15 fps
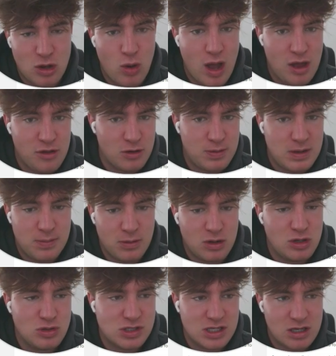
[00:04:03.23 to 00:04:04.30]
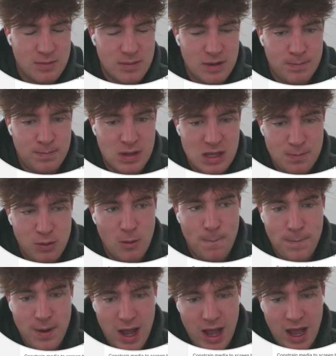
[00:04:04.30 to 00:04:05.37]
know other people are using them, and people
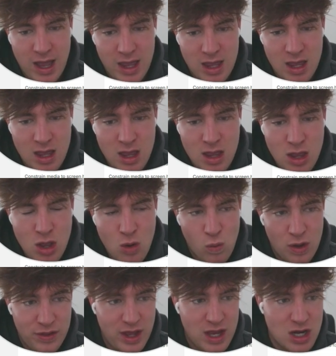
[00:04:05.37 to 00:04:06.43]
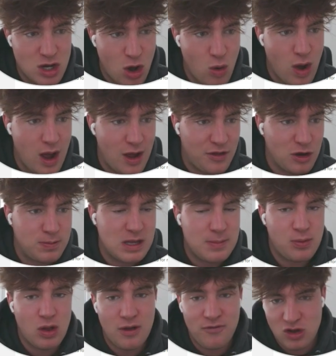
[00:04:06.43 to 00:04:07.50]
buy when they know other
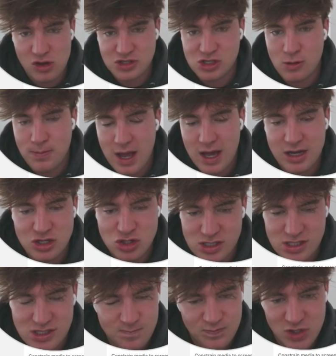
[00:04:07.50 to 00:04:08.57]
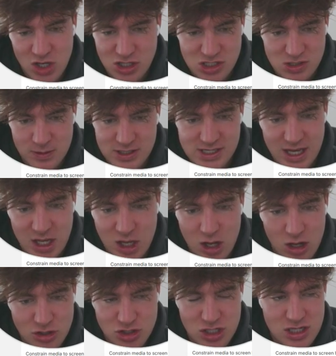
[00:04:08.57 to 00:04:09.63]
people have also bought. It's just customer
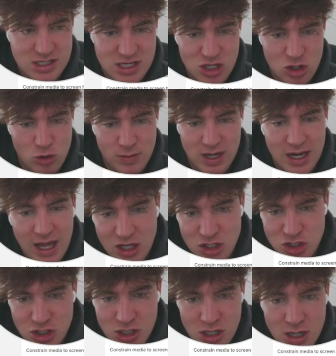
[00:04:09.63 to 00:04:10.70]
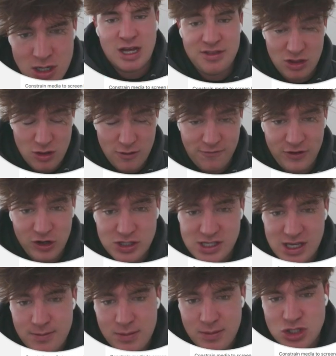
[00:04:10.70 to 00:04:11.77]
psychology. It's human nature. And then the
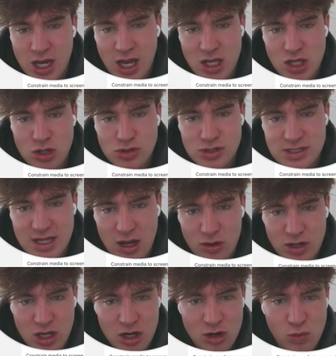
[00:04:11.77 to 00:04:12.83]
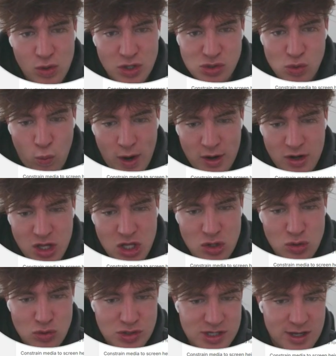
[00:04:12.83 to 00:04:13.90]
first image I used down here was where to
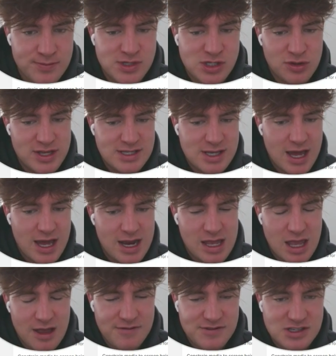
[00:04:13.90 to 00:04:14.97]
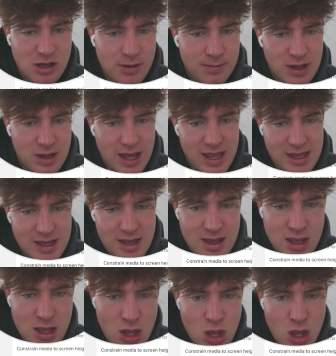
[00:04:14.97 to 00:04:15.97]
use them. So this kind of gives them like